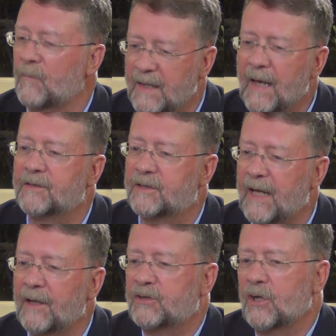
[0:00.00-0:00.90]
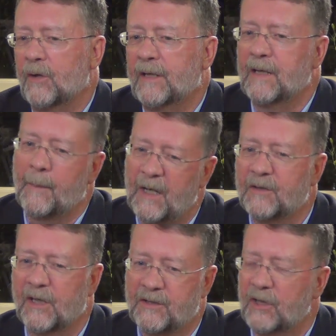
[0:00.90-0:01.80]
Yes, yeah. So it, I mean,
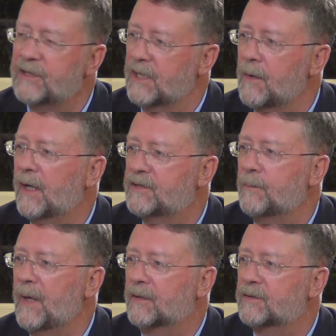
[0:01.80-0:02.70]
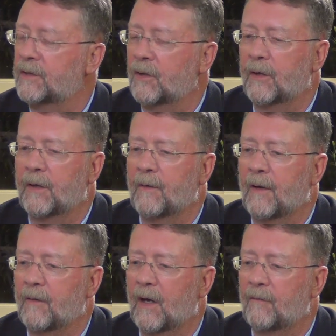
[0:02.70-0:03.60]
it, it's it's a it's a mix, you know, of,
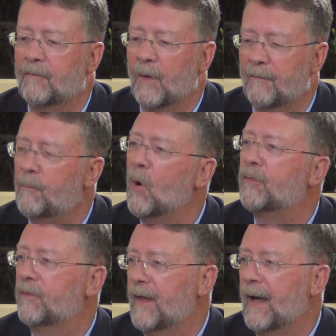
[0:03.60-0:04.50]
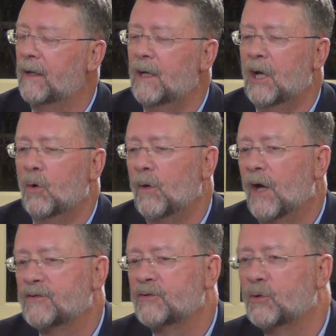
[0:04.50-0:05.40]
of, of both of that. We
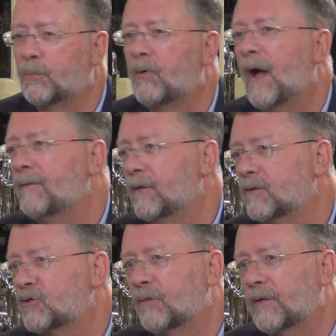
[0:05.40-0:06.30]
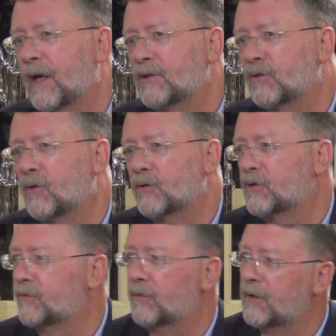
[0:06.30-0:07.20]
also do private certification
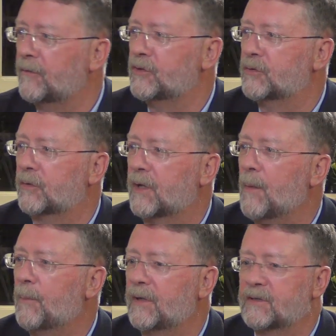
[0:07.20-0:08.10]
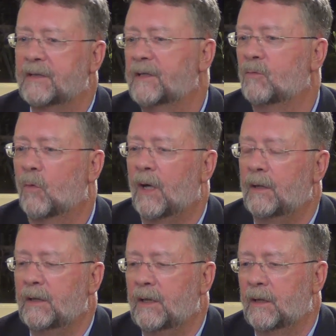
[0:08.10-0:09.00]
courses for individual companies. I did
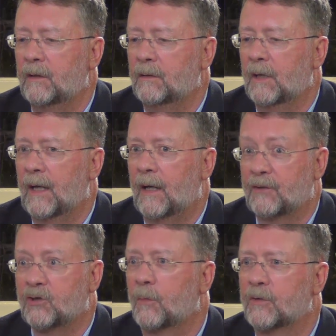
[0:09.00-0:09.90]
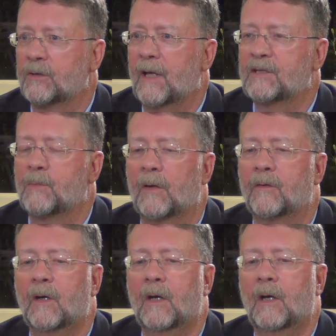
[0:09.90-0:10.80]
one in uh, October, so last
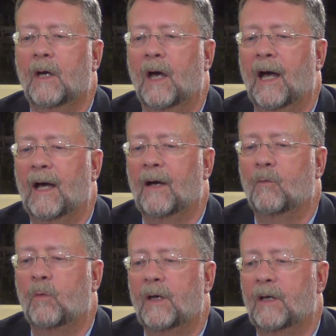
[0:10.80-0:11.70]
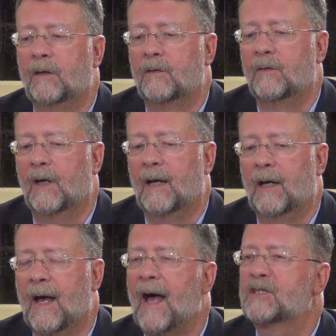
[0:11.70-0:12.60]
month, uh, with uh,
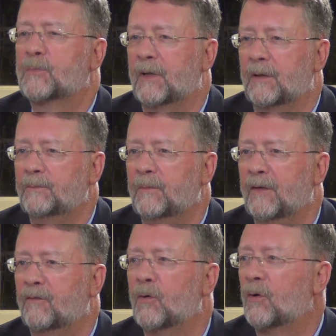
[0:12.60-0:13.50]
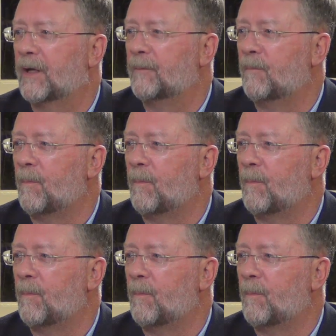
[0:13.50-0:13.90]
a hospital in Florida,